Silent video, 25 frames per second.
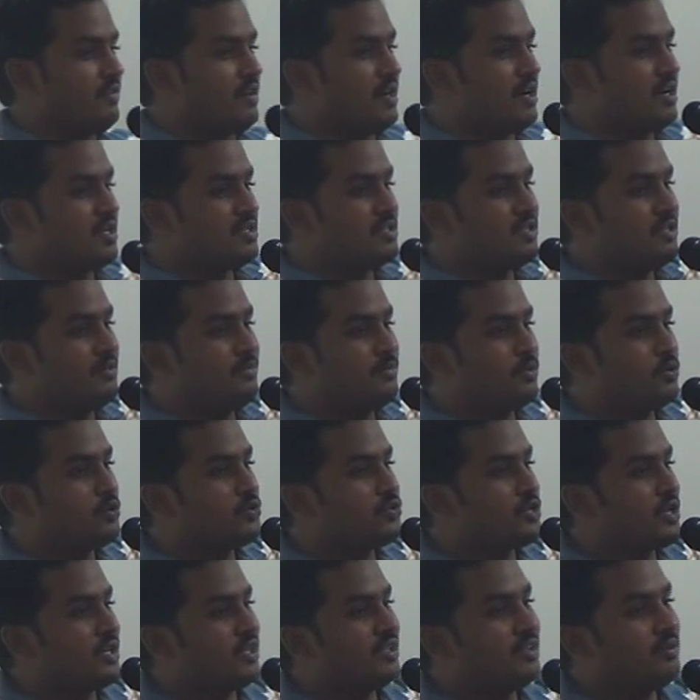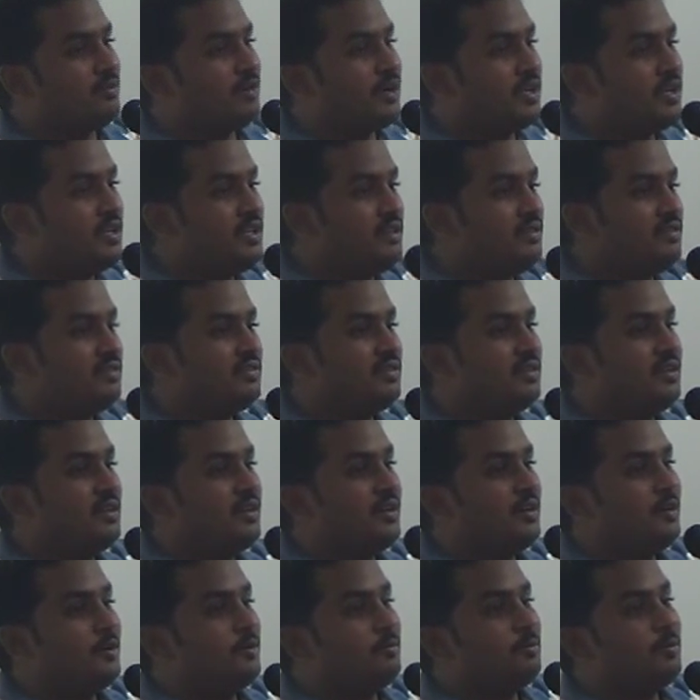We have asked him to send the money,
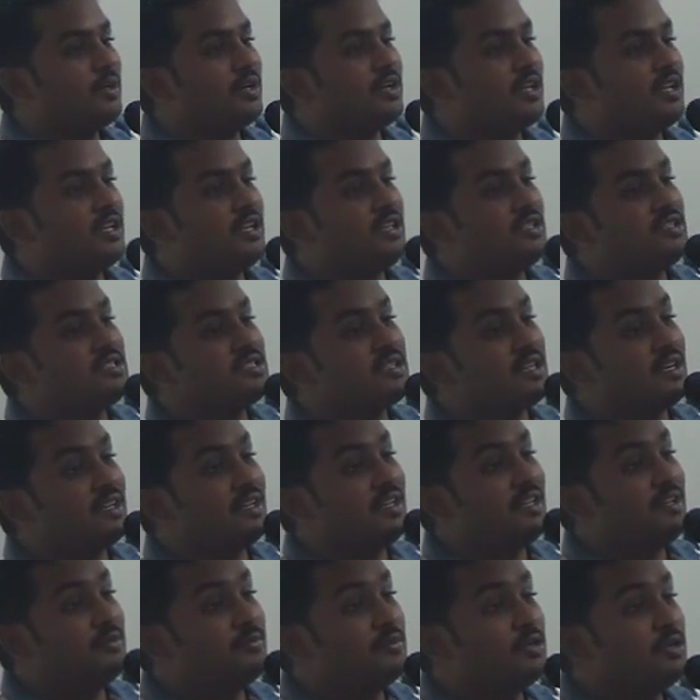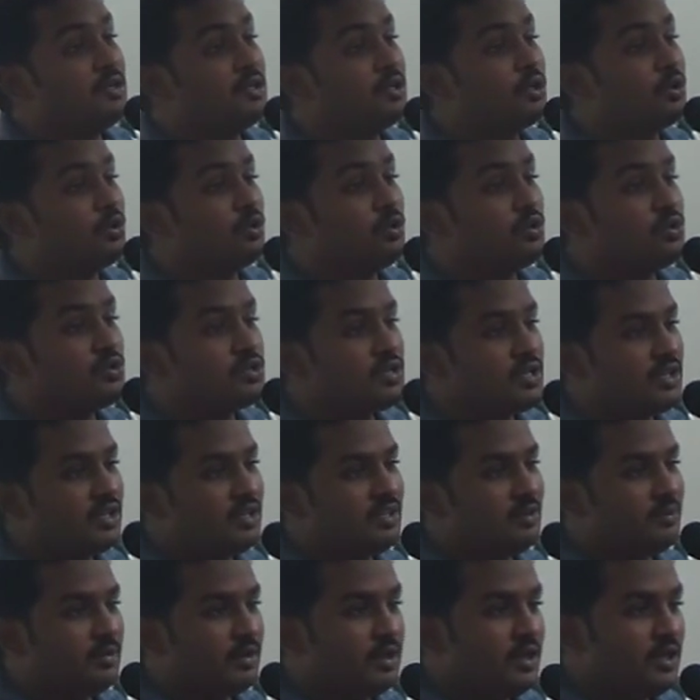but he is unable to
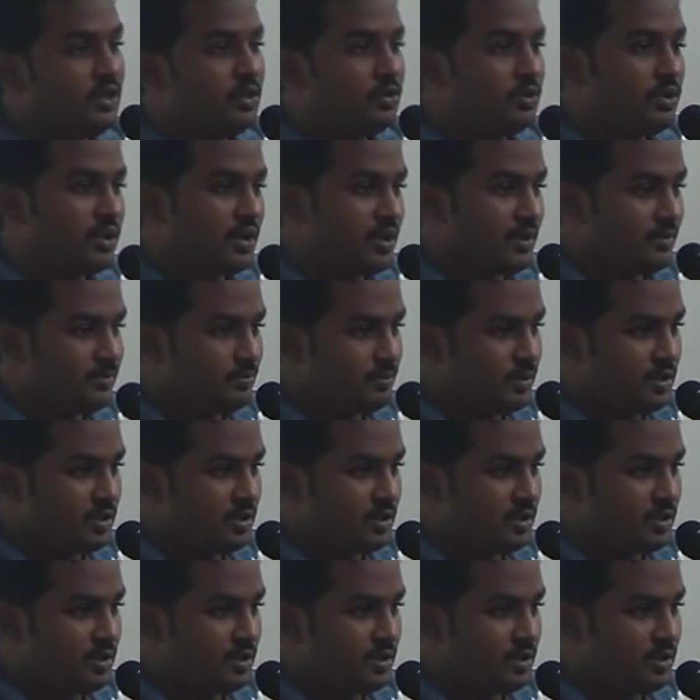send the money to the